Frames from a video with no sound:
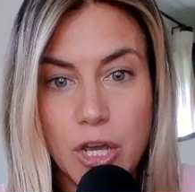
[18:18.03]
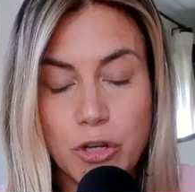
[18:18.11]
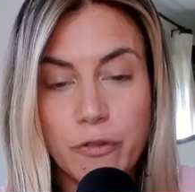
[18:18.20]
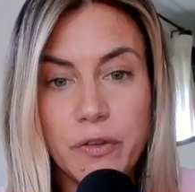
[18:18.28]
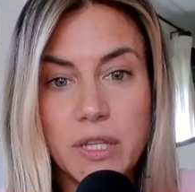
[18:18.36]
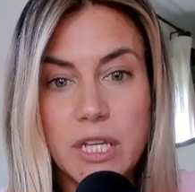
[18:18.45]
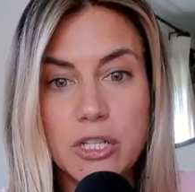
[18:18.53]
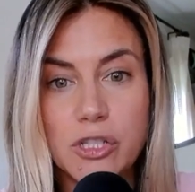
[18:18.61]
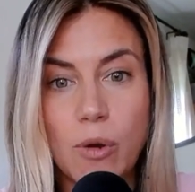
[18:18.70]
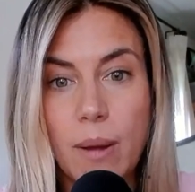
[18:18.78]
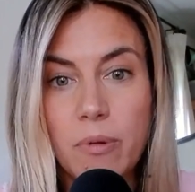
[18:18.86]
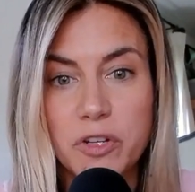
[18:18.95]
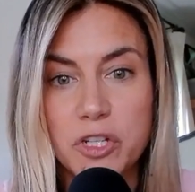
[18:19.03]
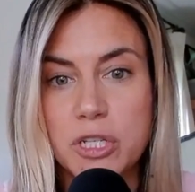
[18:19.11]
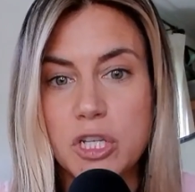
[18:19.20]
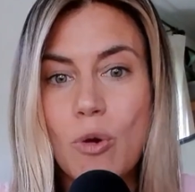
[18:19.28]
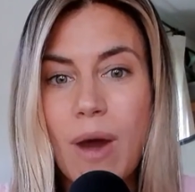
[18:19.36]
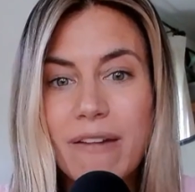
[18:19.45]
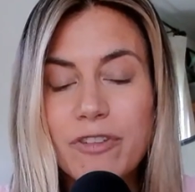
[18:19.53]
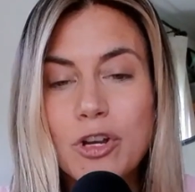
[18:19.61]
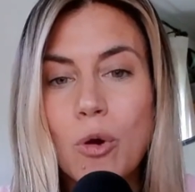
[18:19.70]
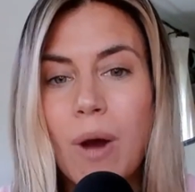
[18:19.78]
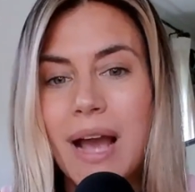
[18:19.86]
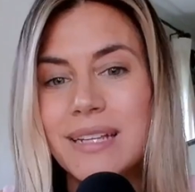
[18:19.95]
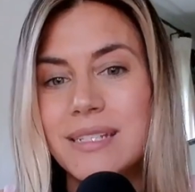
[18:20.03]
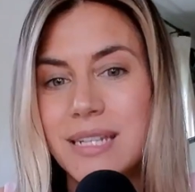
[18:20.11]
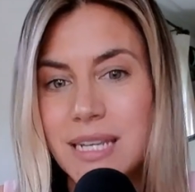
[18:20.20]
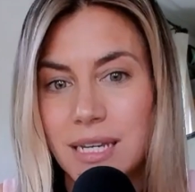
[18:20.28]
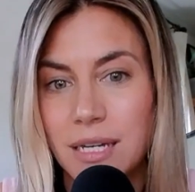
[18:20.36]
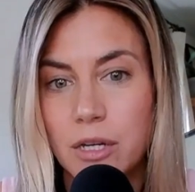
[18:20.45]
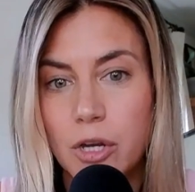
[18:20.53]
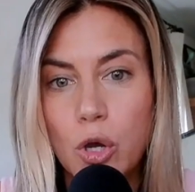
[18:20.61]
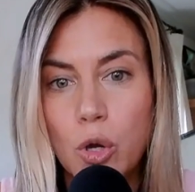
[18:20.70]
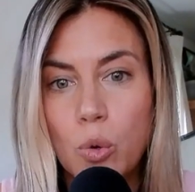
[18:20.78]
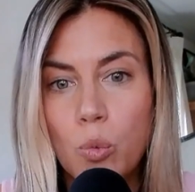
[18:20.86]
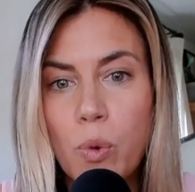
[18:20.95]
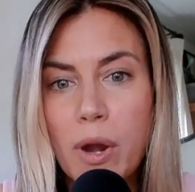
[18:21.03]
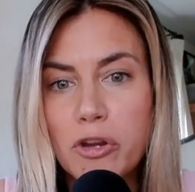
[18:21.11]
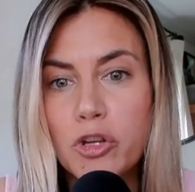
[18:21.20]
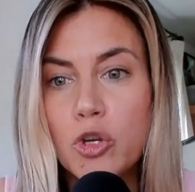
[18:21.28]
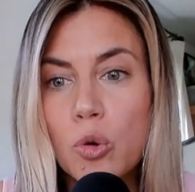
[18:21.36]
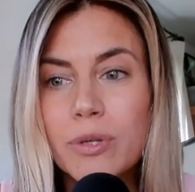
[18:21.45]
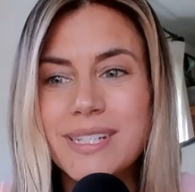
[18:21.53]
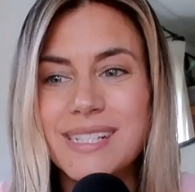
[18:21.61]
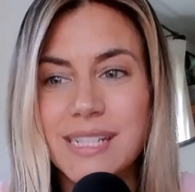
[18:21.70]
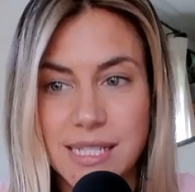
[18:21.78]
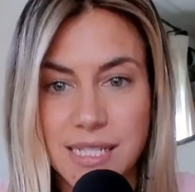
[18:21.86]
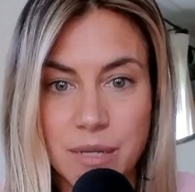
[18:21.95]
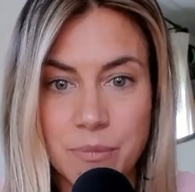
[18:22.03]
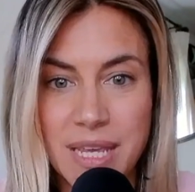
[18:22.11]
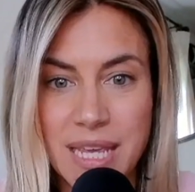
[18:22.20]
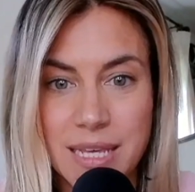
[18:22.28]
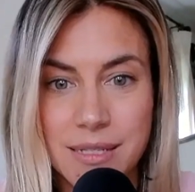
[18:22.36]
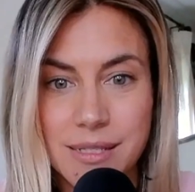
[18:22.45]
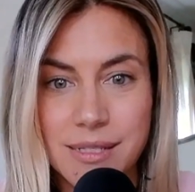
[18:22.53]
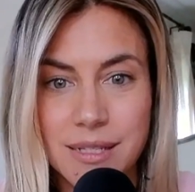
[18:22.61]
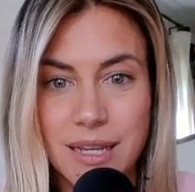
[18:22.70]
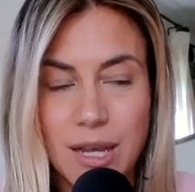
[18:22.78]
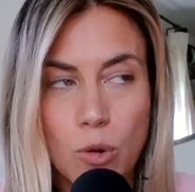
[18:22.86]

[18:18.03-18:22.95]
You're feeling so hypervigilant. You have no idea where your system is.